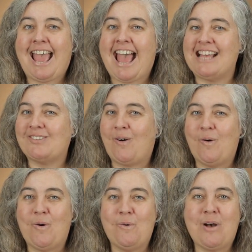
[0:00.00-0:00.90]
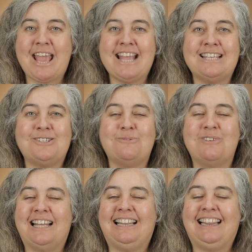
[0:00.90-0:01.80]
As always,
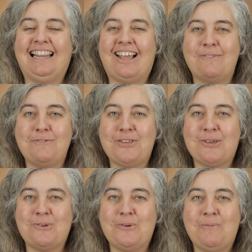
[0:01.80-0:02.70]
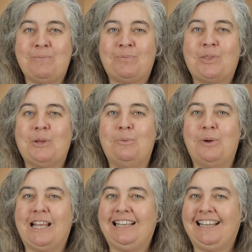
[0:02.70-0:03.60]
we love you.
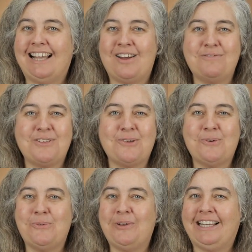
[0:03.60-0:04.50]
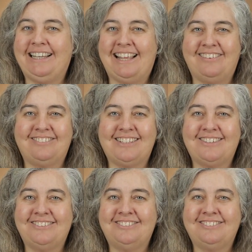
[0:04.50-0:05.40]
We love you. We love
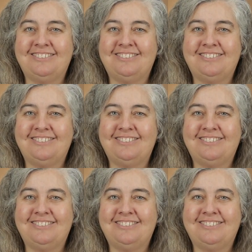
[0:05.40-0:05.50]
you.